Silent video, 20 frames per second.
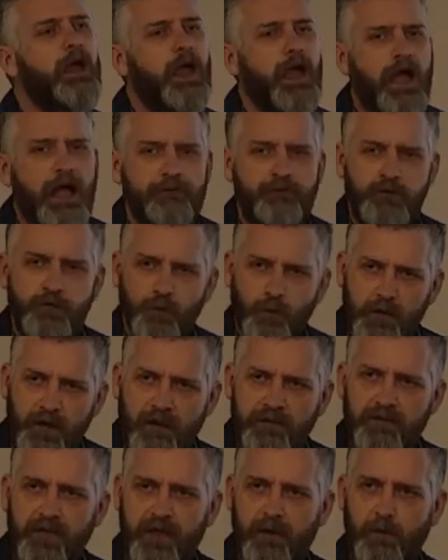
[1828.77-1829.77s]
Have you
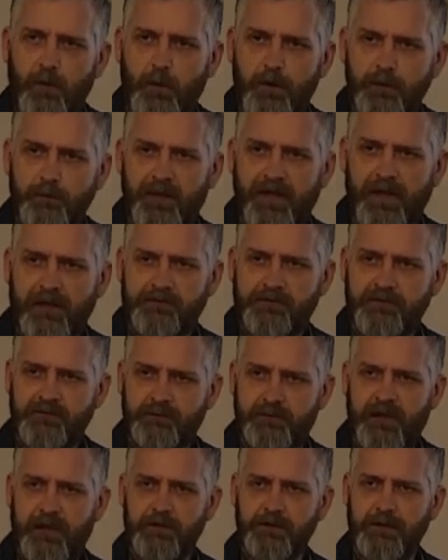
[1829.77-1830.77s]
read that one passage
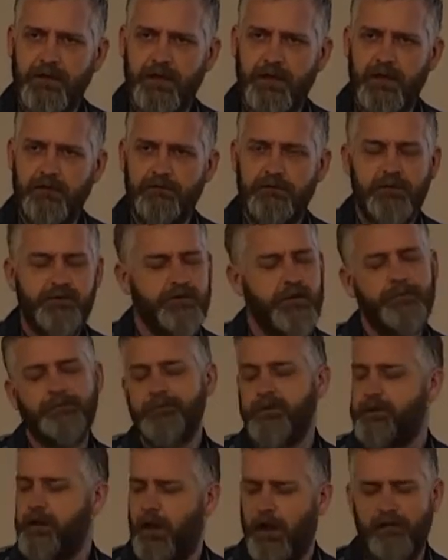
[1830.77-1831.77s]
about love? It's like,
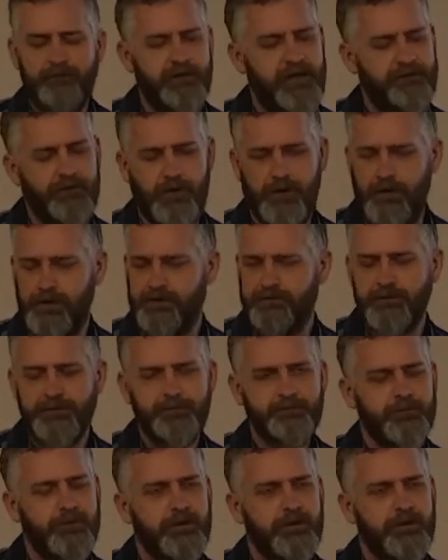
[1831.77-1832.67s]
no, I've never heard of it.